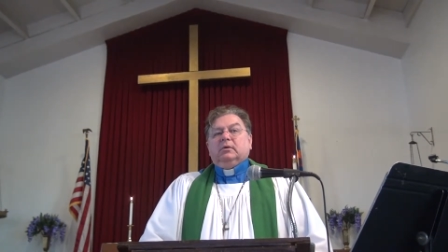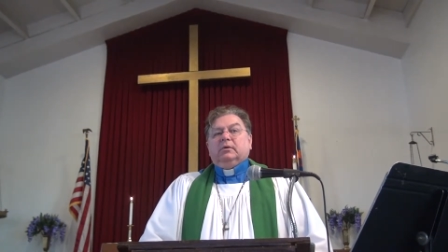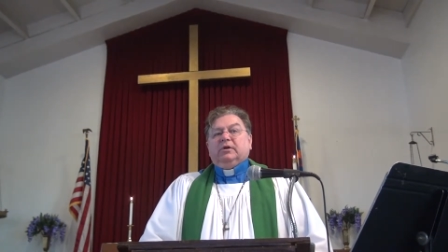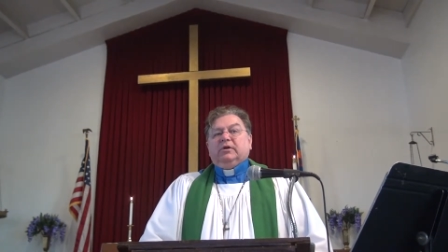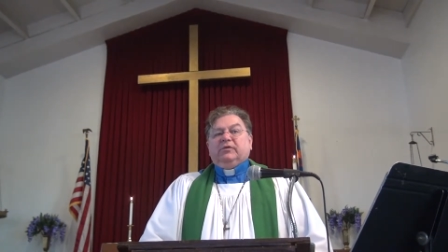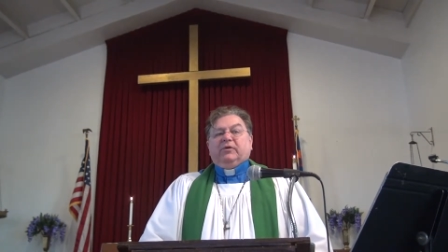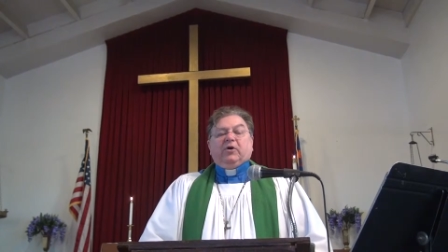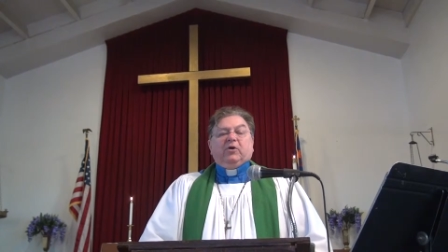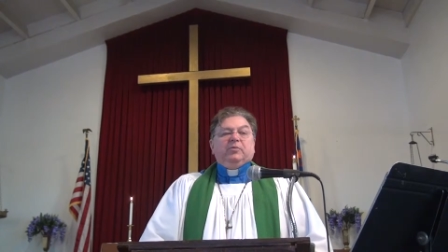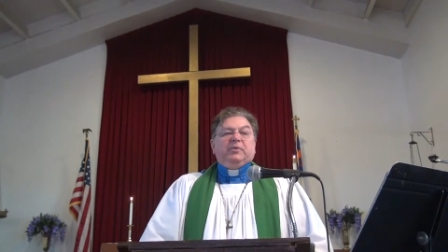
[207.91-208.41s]

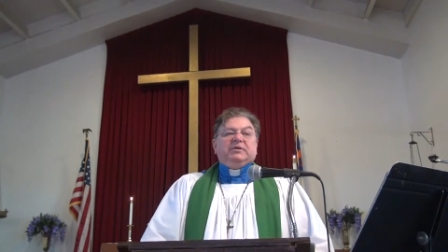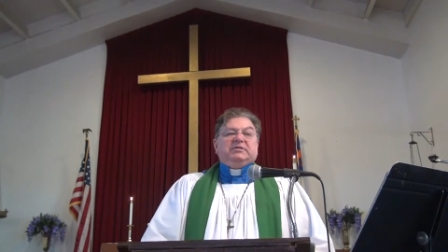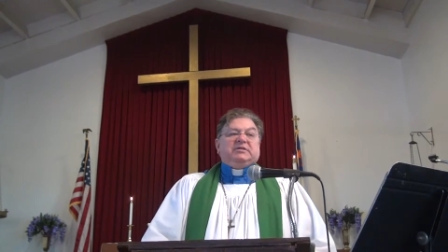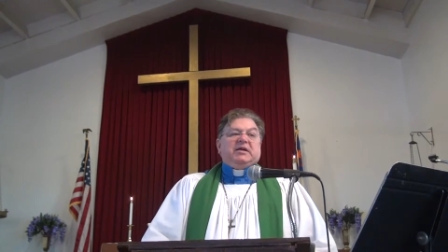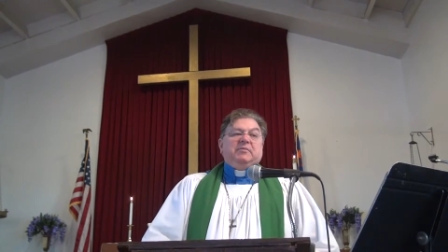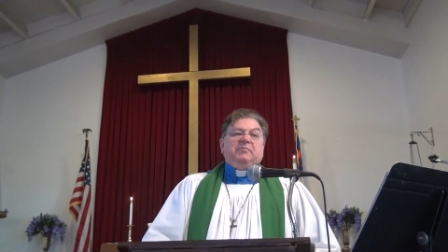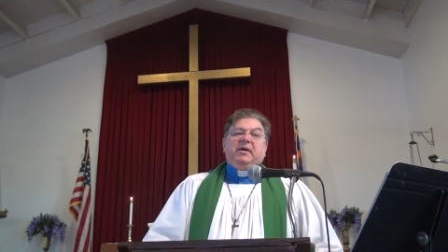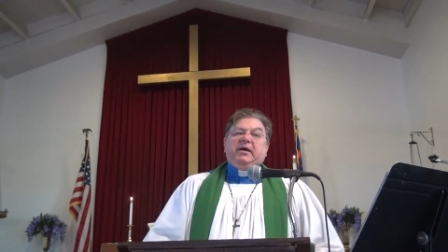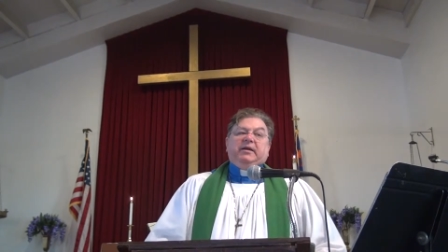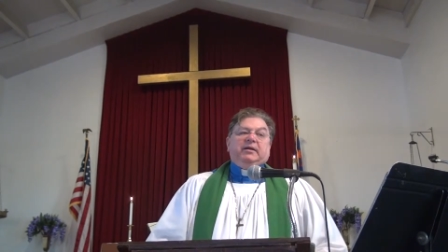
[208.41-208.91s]
You've heard me
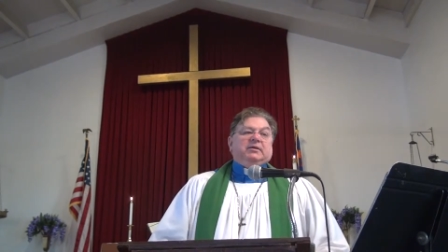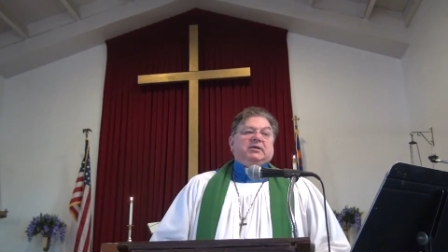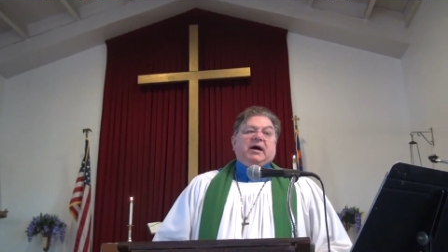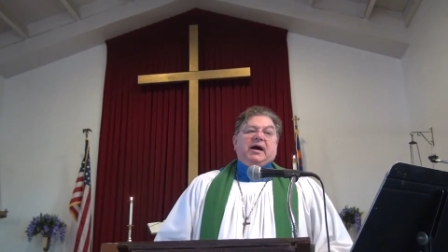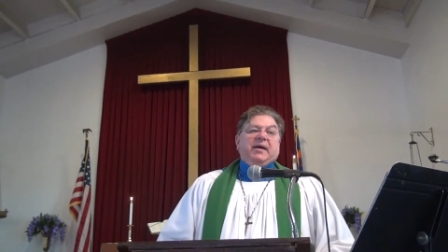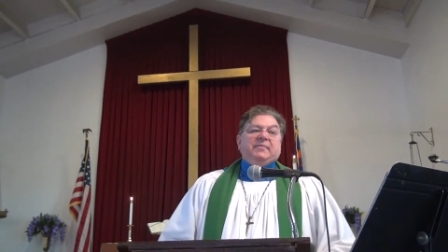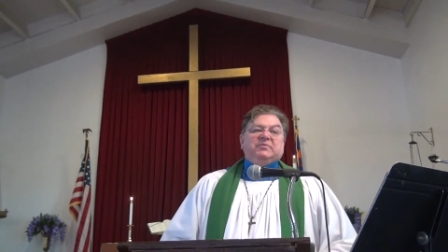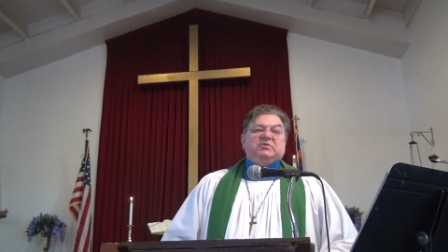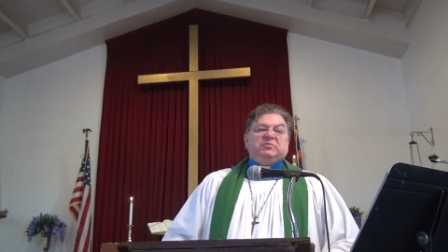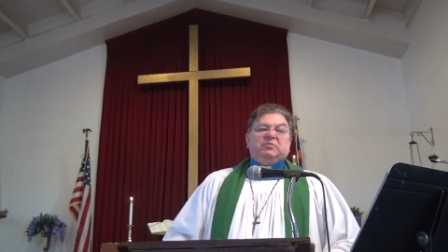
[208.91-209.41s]
say many
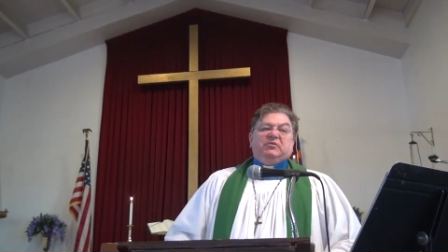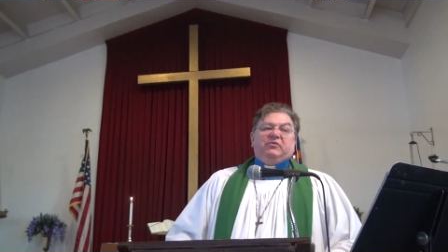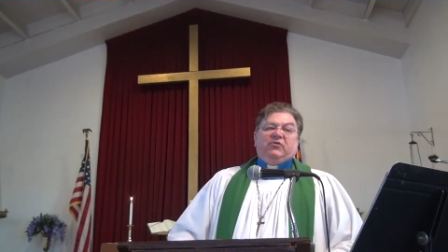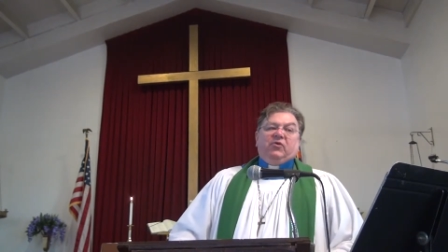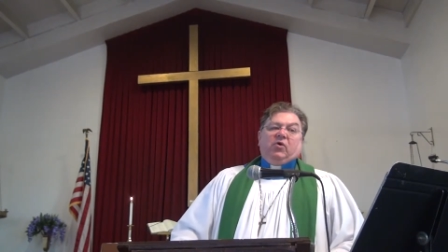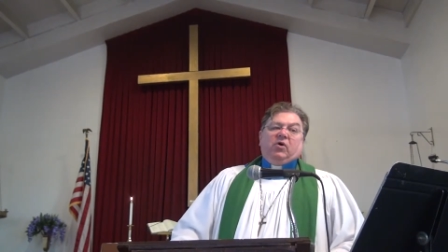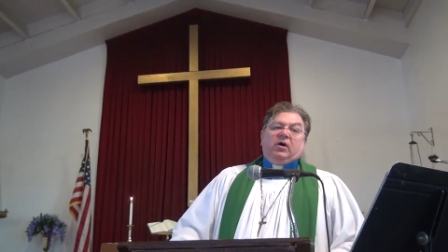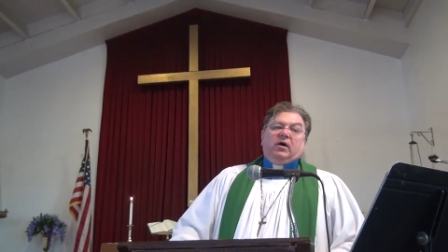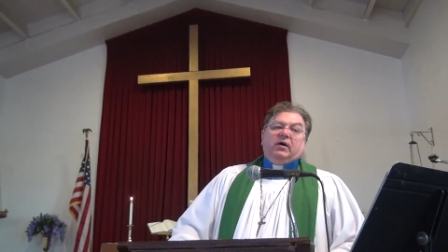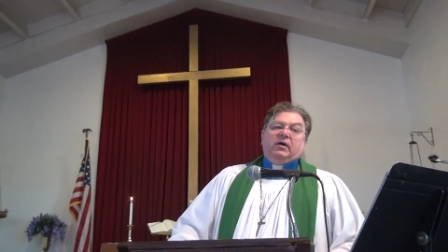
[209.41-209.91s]
times
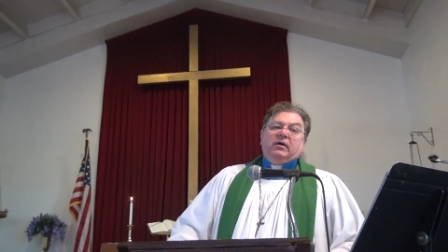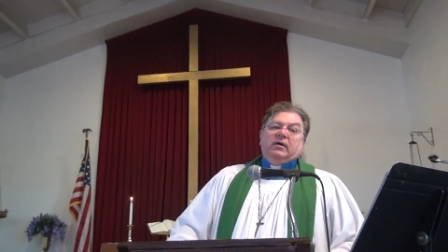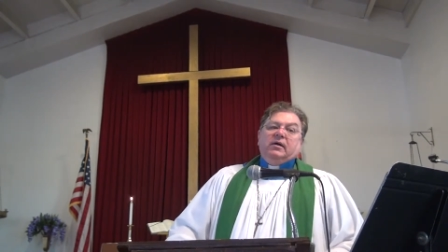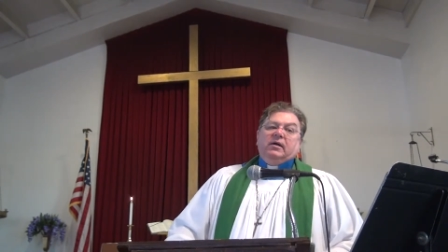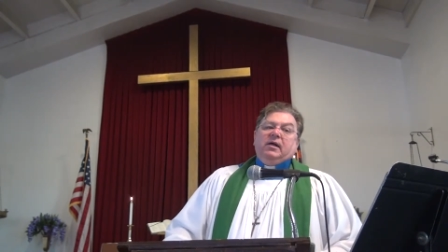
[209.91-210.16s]
before,